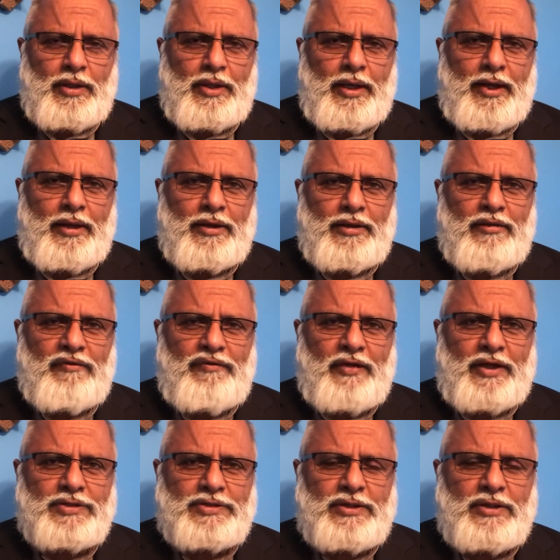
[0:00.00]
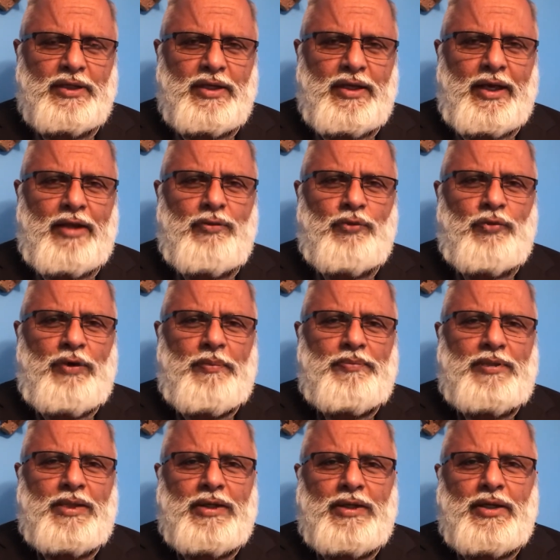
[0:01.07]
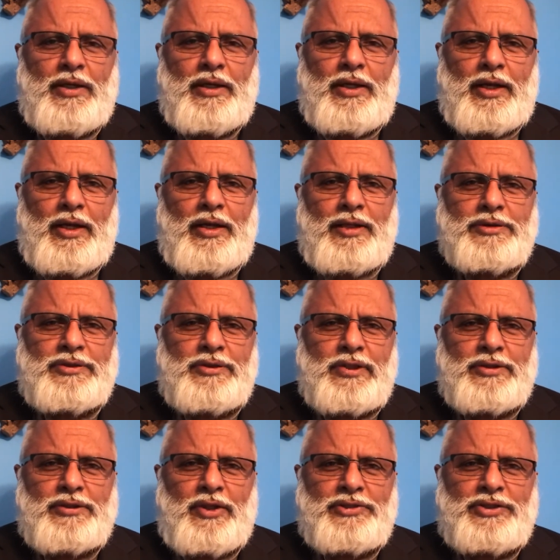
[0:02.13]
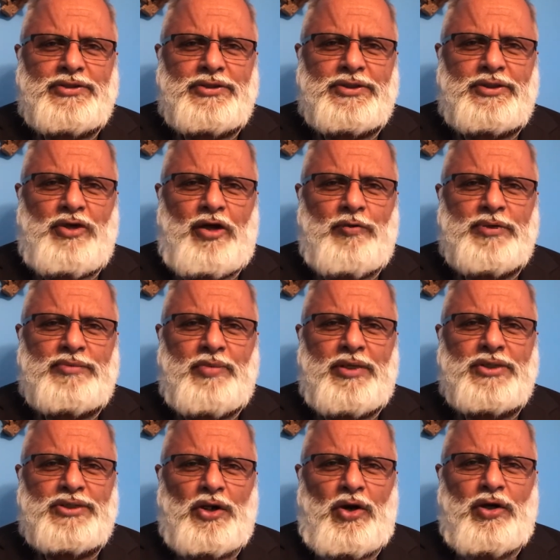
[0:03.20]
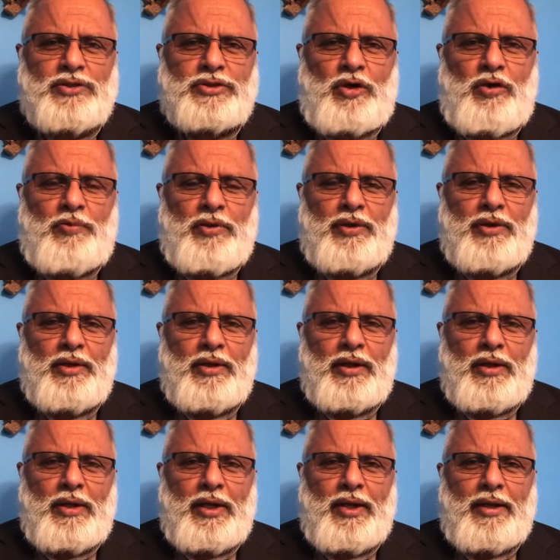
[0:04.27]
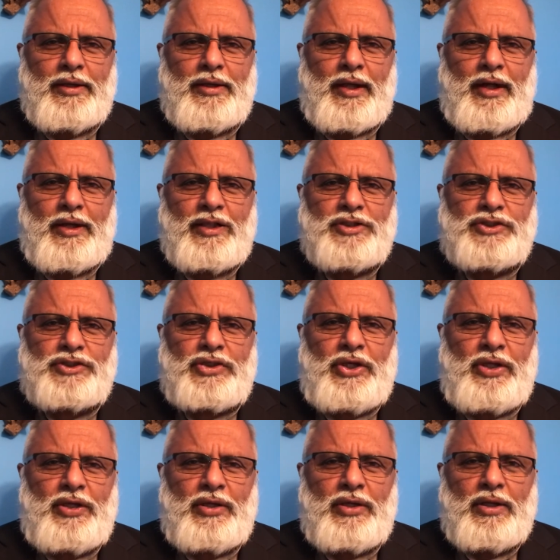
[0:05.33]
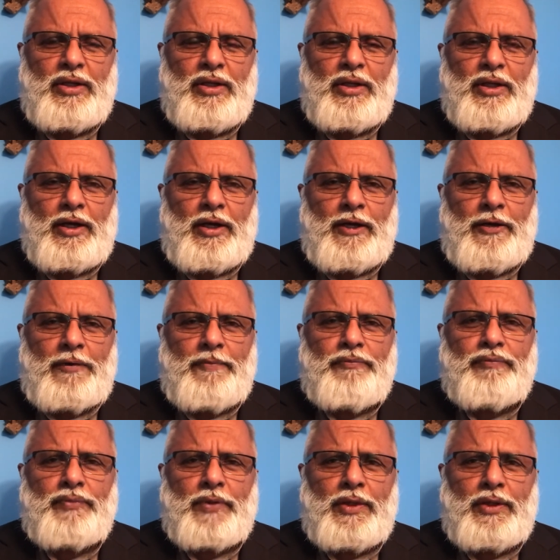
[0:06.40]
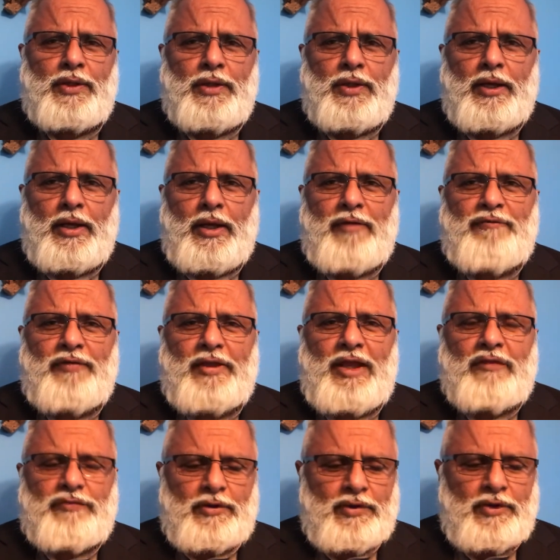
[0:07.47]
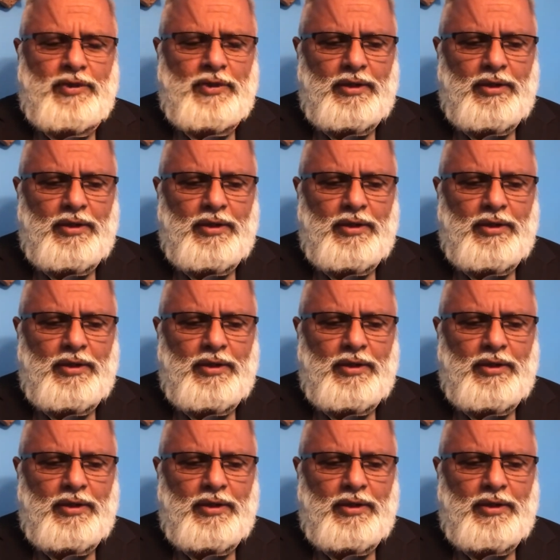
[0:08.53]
had confessed, had ripped uh, his, his, not just his garments, but his heart's open, and God had seen um, and forgiven.